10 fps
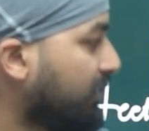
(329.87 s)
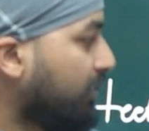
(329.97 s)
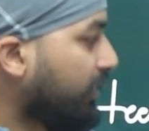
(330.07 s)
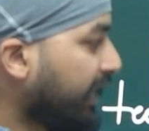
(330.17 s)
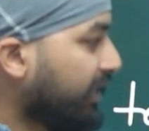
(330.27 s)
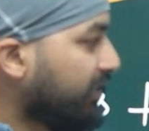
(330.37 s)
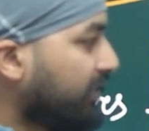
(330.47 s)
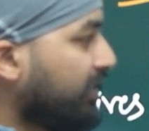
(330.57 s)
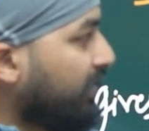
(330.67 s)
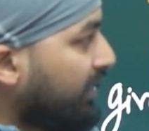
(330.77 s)
Okay,
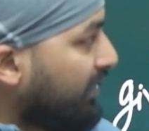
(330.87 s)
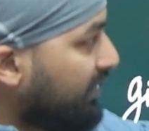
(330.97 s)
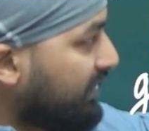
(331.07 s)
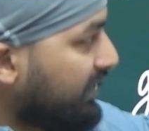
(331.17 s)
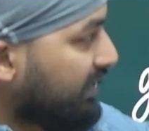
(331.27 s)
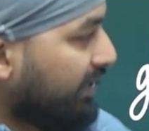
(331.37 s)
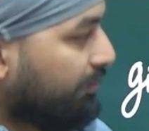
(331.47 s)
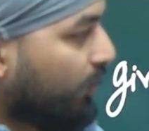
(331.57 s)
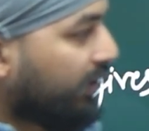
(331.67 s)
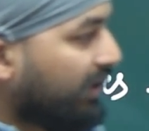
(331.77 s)
this is
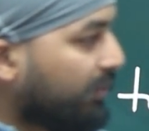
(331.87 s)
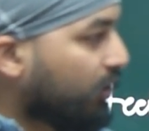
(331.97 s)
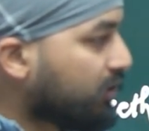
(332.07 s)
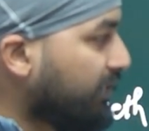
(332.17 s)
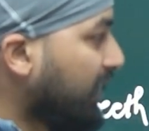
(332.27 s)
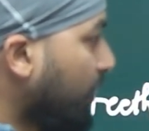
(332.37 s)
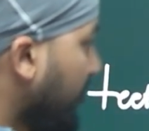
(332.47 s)
important because without